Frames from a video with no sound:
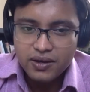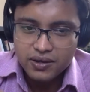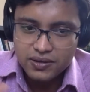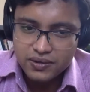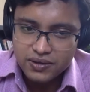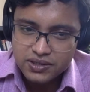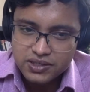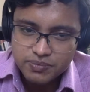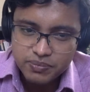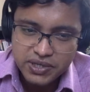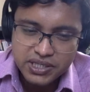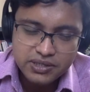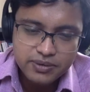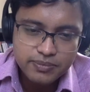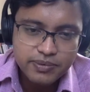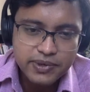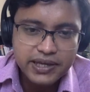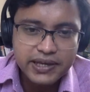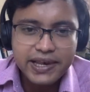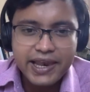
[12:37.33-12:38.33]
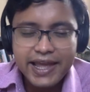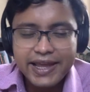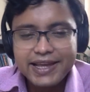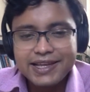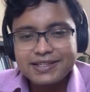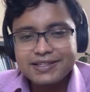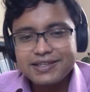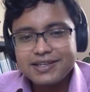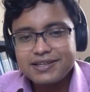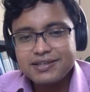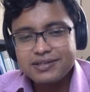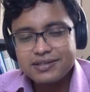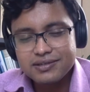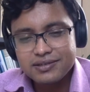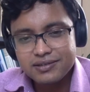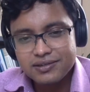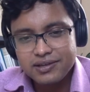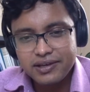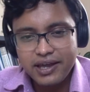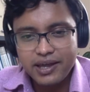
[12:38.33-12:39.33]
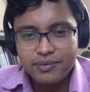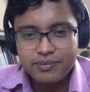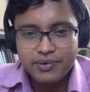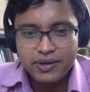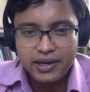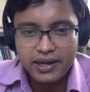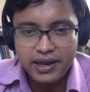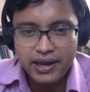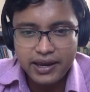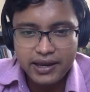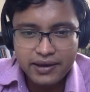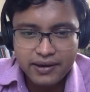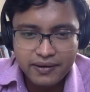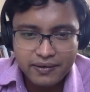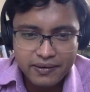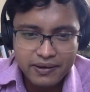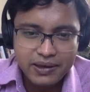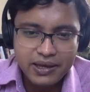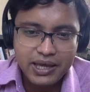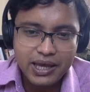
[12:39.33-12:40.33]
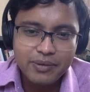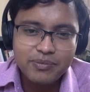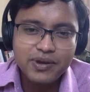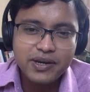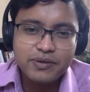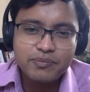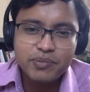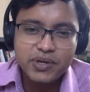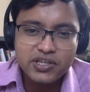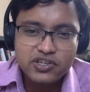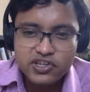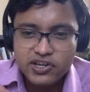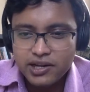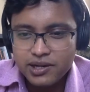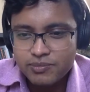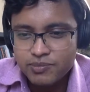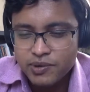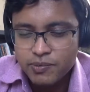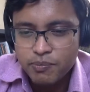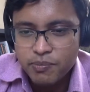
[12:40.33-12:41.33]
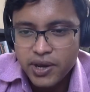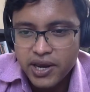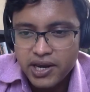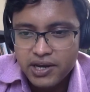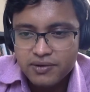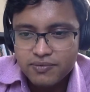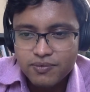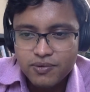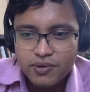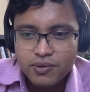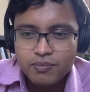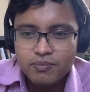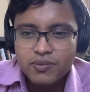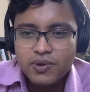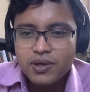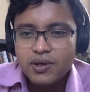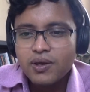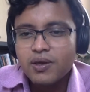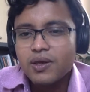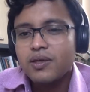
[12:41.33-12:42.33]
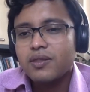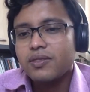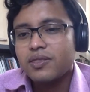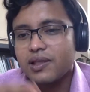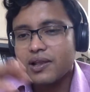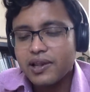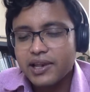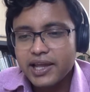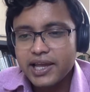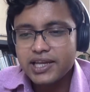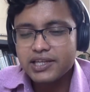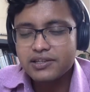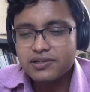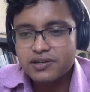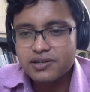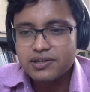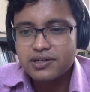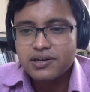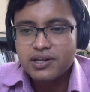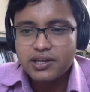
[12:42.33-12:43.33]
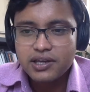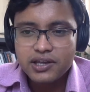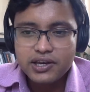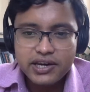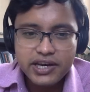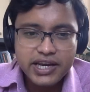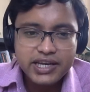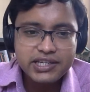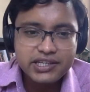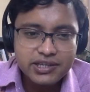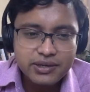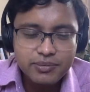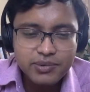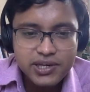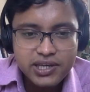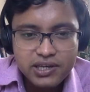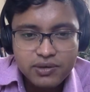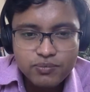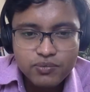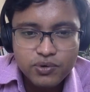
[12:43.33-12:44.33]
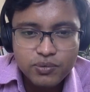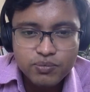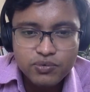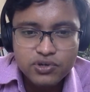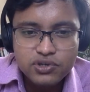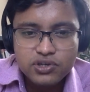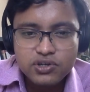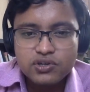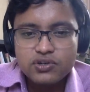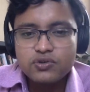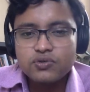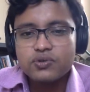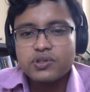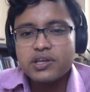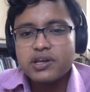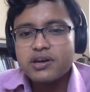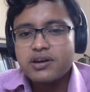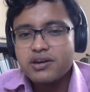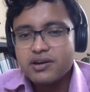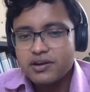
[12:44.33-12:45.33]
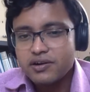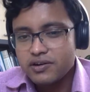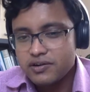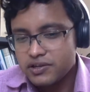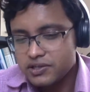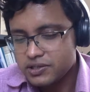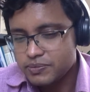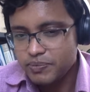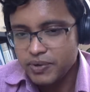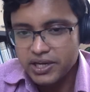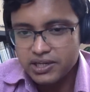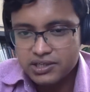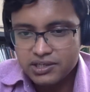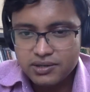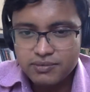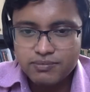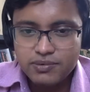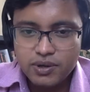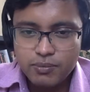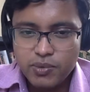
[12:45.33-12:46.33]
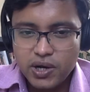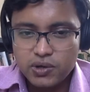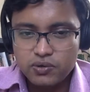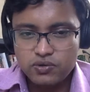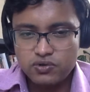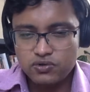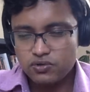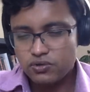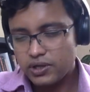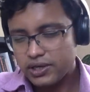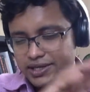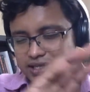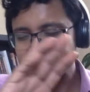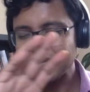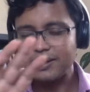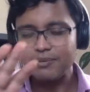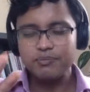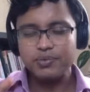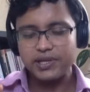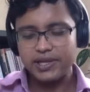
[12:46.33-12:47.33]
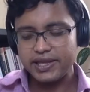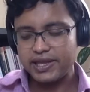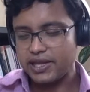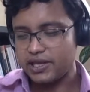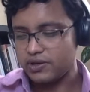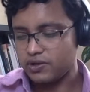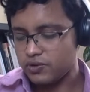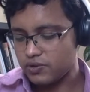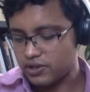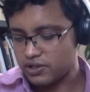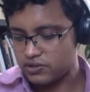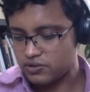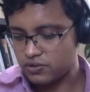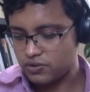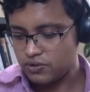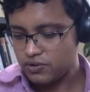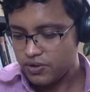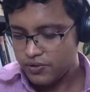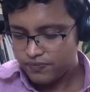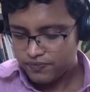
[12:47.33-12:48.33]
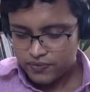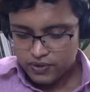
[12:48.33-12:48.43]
the specific legacies, an abatement shall be made from the later rateably in proportion to their respective amount. So an example again, okay, so